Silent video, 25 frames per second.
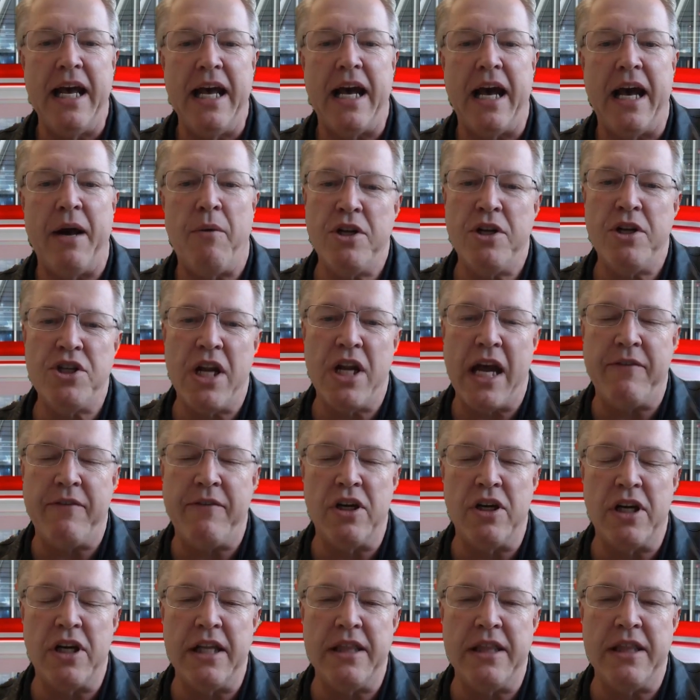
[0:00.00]
I want you to have a
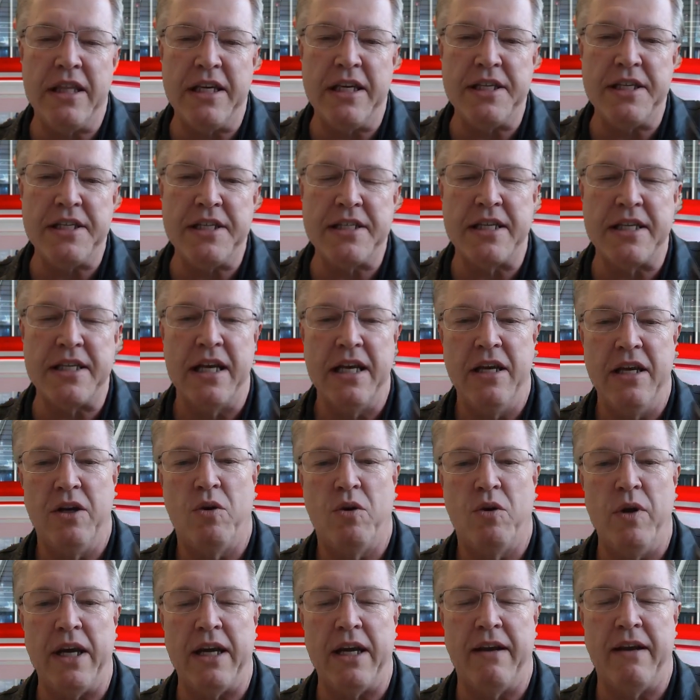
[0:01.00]
look at this
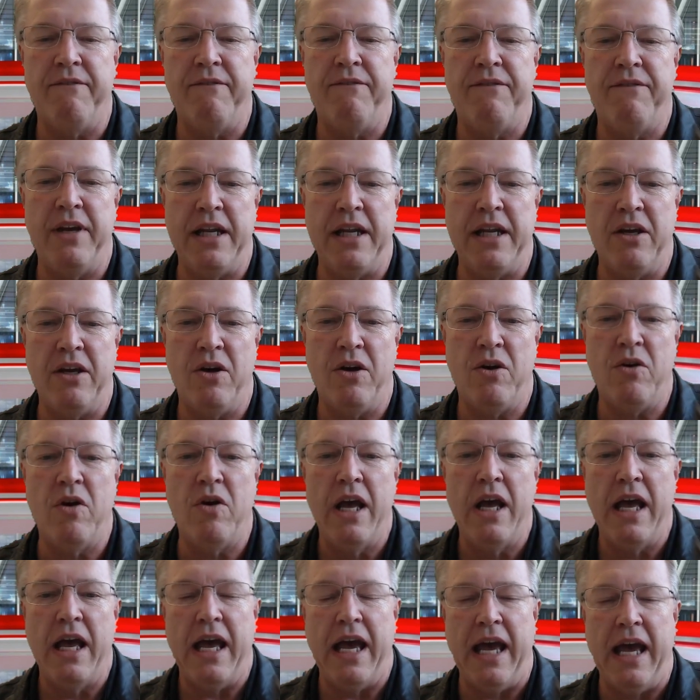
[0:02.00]
quick video,
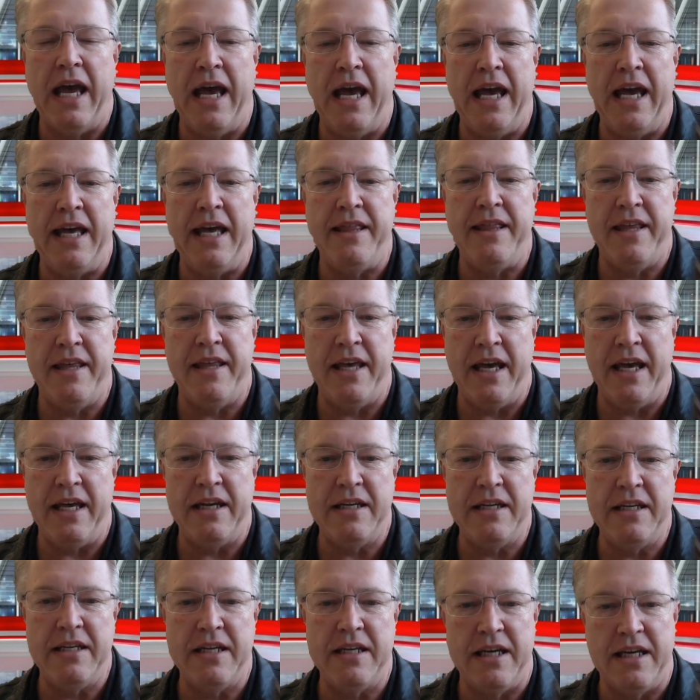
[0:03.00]
and
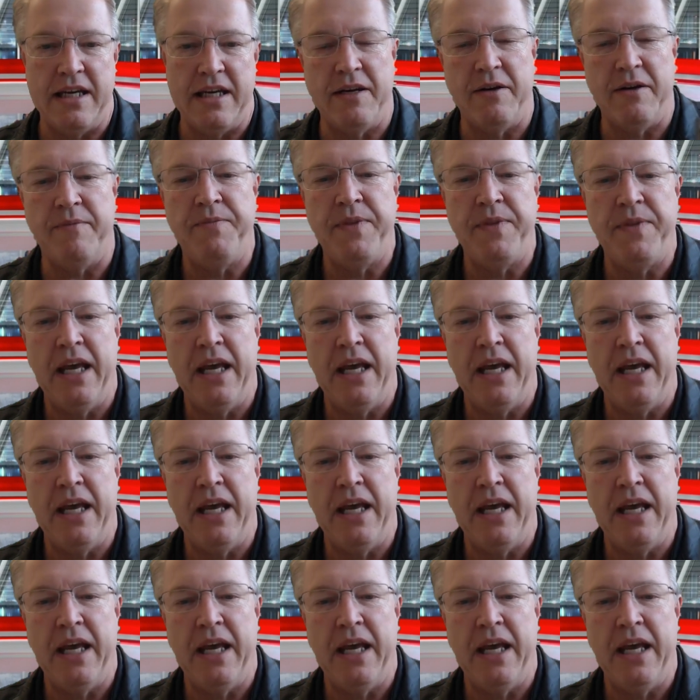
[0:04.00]
then